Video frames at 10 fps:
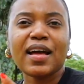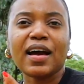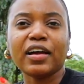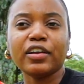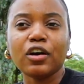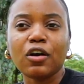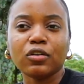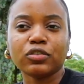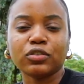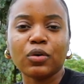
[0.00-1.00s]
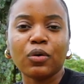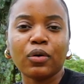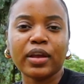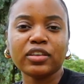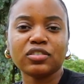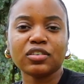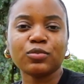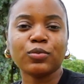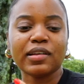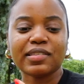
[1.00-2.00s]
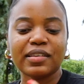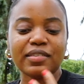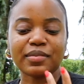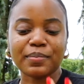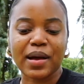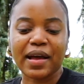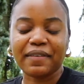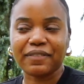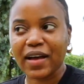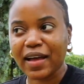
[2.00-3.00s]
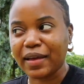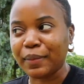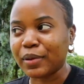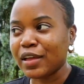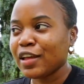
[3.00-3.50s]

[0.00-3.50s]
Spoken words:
and also it just wasn't my vibe.